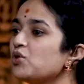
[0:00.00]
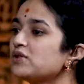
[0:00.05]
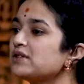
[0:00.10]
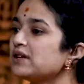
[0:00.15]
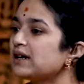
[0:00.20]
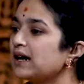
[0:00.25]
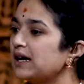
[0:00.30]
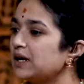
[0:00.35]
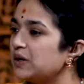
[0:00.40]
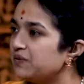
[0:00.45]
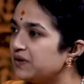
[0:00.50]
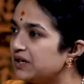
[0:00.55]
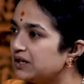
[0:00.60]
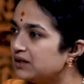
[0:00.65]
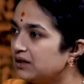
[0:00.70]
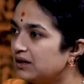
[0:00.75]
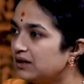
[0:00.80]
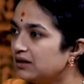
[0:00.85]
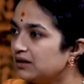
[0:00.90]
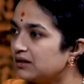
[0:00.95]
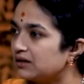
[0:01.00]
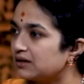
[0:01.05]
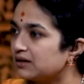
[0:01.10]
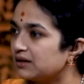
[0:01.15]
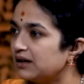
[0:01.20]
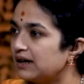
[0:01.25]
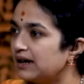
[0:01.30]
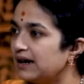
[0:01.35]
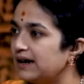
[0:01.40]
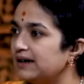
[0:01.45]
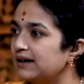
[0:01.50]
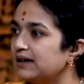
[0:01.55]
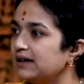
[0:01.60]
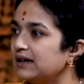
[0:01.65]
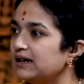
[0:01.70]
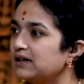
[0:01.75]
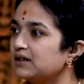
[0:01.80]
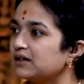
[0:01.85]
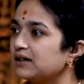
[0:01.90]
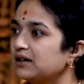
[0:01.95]
most convenient, and
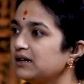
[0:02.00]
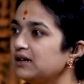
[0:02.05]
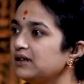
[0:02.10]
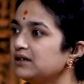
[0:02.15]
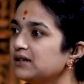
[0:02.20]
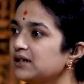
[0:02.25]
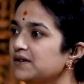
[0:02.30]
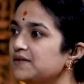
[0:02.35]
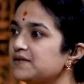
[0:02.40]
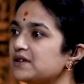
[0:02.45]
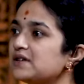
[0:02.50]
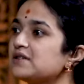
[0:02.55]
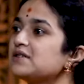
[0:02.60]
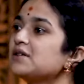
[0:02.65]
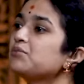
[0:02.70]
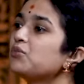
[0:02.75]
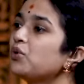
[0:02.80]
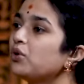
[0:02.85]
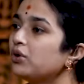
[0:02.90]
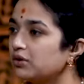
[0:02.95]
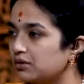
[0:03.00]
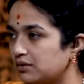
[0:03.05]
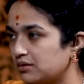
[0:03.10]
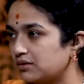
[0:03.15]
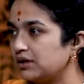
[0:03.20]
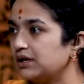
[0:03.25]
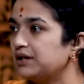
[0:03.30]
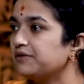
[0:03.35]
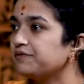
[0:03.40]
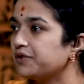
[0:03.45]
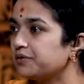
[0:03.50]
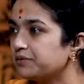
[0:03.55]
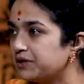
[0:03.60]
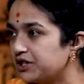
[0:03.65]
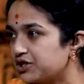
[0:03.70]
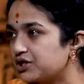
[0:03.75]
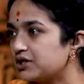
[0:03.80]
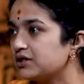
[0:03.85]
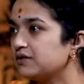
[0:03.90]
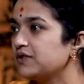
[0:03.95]
it gives us the more
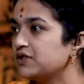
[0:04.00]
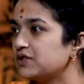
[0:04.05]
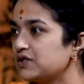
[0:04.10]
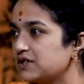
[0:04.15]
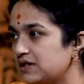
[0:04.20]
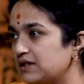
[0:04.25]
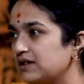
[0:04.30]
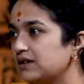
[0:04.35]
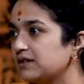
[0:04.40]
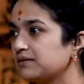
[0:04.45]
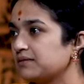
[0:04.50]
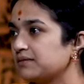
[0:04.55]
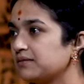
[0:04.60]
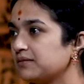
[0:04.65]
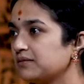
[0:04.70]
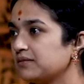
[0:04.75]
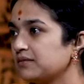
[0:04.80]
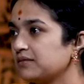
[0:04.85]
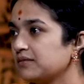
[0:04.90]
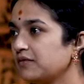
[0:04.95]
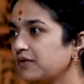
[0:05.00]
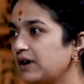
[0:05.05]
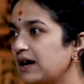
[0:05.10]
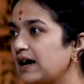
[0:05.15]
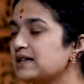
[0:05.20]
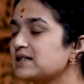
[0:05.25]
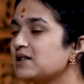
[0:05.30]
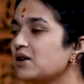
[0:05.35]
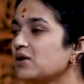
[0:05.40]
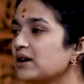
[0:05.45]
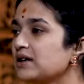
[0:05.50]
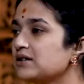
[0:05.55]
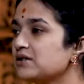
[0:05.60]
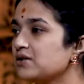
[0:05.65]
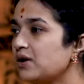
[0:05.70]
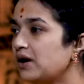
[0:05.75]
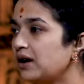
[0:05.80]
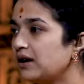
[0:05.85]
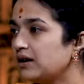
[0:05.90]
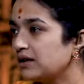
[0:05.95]
information which is there. As long as you
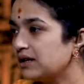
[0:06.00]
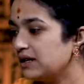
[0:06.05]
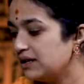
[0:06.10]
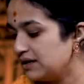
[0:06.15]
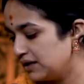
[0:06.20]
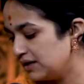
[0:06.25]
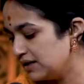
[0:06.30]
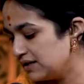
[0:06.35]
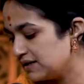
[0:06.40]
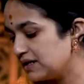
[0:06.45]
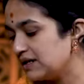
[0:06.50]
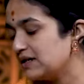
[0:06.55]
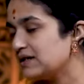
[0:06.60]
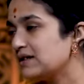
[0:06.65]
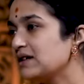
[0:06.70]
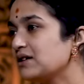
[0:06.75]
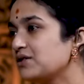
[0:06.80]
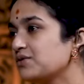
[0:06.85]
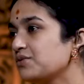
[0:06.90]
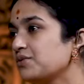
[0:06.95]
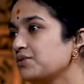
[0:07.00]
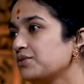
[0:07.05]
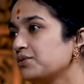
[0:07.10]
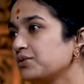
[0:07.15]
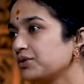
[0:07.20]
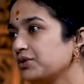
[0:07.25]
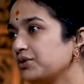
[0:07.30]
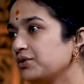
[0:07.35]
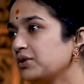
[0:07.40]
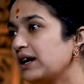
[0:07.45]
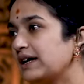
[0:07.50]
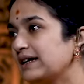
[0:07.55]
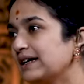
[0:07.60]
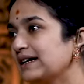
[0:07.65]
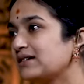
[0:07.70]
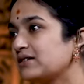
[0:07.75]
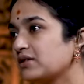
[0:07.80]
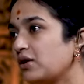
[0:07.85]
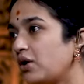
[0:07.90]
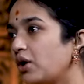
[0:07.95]
are it is easy to
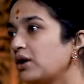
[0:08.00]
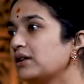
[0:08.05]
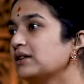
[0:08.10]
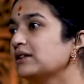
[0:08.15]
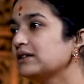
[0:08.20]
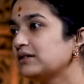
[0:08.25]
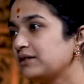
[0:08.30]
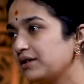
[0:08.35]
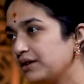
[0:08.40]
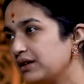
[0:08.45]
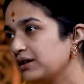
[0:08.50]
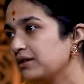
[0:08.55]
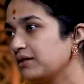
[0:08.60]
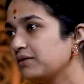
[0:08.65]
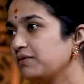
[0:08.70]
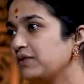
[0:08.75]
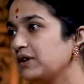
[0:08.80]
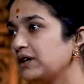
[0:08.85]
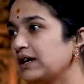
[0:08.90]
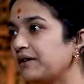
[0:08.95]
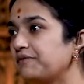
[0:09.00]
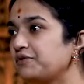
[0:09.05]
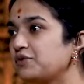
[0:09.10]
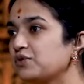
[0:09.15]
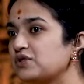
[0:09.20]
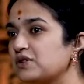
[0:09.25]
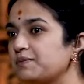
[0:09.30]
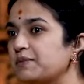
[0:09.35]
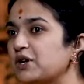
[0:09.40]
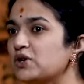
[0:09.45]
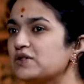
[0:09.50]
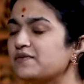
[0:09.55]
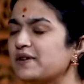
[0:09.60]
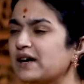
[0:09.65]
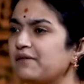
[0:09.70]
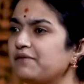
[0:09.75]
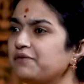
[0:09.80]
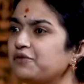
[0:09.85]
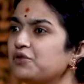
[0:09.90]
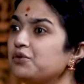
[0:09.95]
connect all the three. We have to, because we
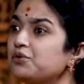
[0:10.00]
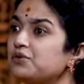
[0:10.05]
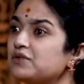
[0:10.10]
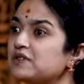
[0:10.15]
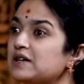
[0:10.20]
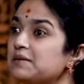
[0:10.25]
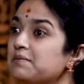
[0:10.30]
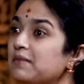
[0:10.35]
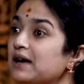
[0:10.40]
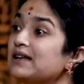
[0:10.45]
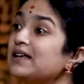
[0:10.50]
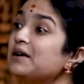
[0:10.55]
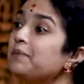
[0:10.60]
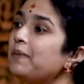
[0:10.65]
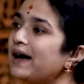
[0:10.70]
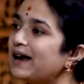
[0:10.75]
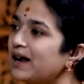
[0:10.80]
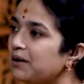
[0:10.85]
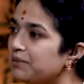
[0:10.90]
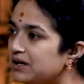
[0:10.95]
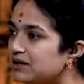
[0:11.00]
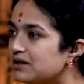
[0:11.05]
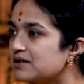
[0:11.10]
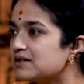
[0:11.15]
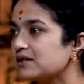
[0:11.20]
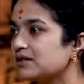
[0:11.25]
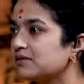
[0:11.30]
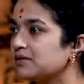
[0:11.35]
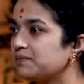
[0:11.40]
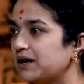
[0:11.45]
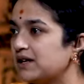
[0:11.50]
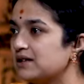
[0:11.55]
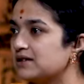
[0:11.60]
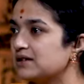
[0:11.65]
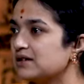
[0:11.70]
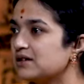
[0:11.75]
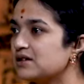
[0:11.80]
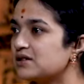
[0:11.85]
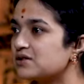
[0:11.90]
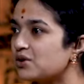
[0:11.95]
have to see many parameters in pulse.
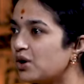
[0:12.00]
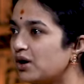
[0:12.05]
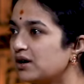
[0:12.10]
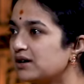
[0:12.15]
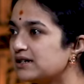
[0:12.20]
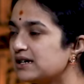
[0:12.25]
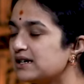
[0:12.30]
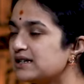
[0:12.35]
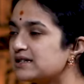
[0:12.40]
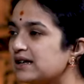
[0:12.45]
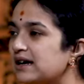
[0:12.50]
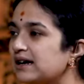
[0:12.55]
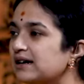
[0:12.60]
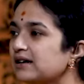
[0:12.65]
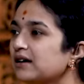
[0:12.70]
It is not just that